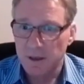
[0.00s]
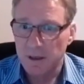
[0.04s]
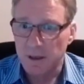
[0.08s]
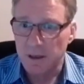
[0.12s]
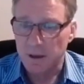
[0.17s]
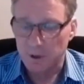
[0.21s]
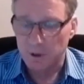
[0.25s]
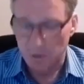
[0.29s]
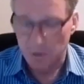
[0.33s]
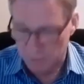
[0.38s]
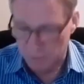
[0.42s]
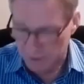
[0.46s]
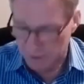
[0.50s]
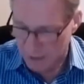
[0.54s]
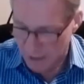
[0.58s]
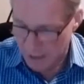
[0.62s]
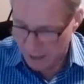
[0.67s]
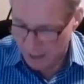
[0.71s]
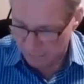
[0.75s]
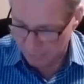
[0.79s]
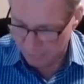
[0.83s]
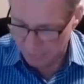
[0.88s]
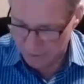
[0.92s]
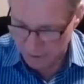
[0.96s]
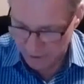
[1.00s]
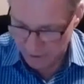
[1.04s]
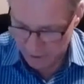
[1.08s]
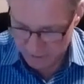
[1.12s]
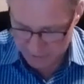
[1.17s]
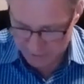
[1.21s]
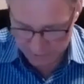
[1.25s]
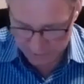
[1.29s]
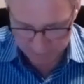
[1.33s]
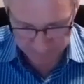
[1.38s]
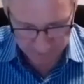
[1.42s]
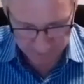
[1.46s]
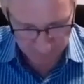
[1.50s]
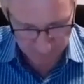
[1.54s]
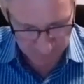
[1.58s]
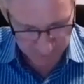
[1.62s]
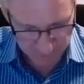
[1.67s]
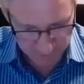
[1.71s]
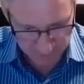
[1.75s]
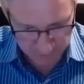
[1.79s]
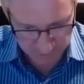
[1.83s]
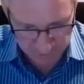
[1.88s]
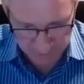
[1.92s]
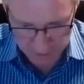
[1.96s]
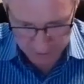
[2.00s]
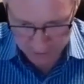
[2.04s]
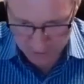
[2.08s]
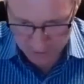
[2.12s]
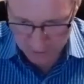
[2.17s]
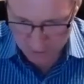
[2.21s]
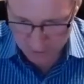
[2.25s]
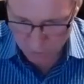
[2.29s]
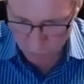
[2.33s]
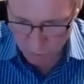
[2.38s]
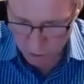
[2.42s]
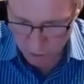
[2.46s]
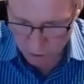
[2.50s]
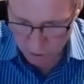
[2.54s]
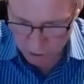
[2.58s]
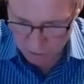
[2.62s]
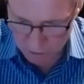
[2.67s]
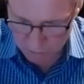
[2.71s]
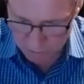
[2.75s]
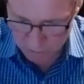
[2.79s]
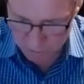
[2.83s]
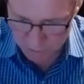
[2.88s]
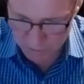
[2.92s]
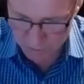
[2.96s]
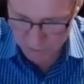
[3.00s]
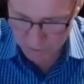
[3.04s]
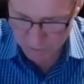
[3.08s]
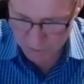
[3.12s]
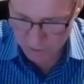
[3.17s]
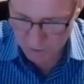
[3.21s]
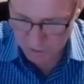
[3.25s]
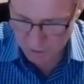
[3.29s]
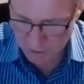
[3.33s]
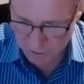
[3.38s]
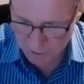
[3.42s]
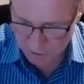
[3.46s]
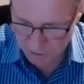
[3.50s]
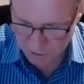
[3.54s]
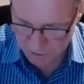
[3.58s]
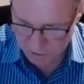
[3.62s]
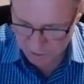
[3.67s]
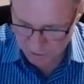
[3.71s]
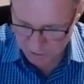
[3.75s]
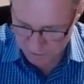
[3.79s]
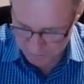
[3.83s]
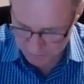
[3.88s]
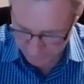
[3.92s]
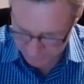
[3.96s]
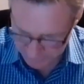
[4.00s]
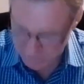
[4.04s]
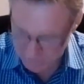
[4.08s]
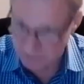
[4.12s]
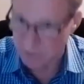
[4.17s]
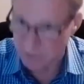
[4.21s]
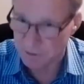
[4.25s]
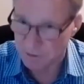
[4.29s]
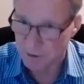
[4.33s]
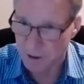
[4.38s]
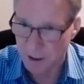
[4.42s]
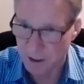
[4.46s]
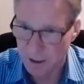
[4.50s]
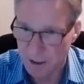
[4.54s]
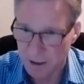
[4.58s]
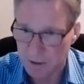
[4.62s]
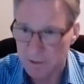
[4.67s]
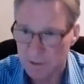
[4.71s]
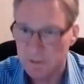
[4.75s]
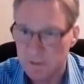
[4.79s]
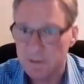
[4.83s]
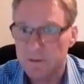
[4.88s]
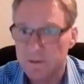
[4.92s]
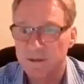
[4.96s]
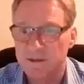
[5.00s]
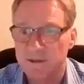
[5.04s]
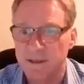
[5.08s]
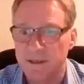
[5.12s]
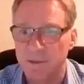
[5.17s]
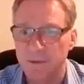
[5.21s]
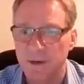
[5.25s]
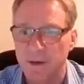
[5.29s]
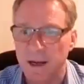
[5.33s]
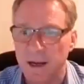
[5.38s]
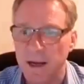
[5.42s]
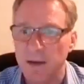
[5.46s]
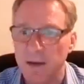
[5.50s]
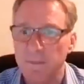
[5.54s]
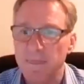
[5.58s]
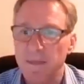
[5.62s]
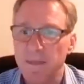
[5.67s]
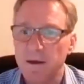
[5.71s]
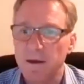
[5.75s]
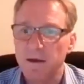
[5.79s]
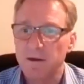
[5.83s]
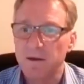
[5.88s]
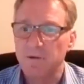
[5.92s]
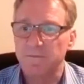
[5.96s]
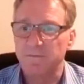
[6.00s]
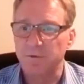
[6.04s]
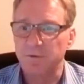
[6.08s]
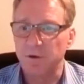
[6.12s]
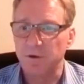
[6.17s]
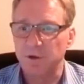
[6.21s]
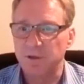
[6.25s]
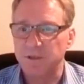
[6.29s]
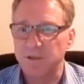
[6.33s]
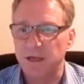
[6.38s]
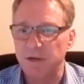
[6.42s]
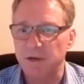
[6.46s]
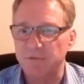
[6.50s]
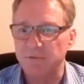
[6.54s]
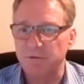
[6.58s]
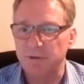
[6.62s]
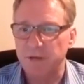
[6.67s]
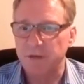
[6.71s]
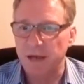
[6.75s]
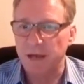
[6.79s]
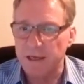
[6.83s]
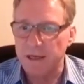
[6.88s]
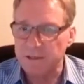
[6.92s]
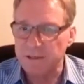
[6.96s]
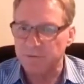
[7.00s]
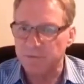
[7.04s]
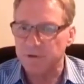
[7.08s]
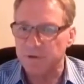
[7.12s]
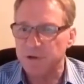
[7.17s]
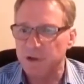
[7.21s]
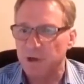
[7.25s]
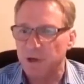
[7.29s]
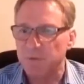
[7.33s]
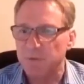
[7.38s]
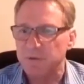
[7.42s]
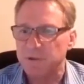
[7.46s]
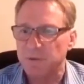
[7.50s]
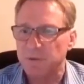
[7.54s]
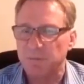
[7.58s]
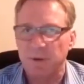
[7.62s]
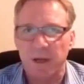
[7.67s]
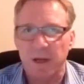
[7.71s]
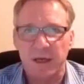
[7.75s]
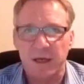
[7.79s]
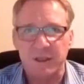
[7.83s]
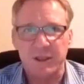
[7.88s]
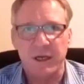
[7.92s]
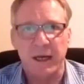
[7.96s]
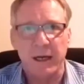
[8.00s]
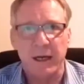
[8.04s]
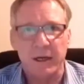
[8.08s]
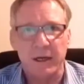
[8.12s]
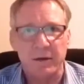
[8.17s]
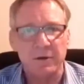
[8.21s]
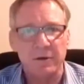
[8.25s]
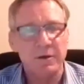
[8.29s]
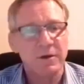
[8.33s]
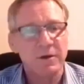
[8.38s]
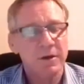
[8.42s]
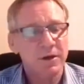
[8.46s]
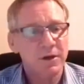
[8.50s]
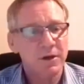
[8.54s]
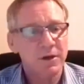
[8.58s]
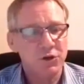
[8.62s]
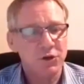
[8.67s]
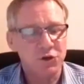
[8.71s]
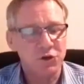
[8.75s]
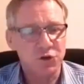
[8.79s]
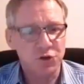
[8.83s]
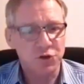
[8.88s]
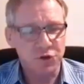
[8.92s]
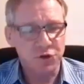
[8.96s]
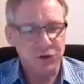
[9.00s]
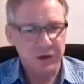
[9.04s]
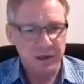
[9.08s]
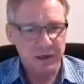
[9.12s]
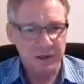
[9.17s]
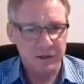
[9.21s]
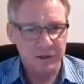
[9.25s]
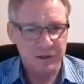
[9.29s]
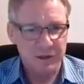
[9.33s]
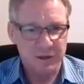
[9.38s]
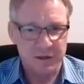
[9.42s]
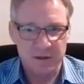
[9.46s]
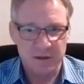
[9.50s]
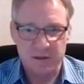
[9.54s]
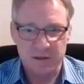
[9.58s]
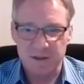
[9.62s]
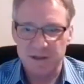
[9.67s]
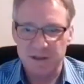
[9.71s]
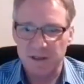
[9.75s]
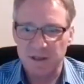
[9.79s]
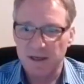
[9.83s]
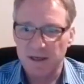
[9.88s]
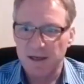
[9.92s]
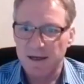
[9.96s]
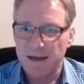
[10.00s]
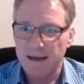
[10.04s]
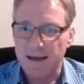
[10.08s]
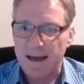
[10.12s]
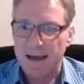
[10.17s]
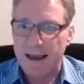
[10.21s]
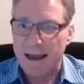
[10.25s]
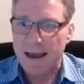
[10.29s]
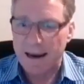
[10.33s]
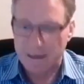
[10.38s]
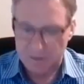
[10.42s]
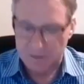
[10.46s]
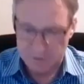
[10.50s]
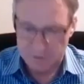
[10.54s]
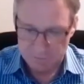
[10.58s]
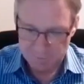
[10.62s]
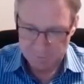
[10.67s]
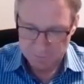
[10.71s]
And on behalf of GIZ Fabric, welcome to today's online seminar, the first 100 days of the German Supply Chain Due Diligence Act.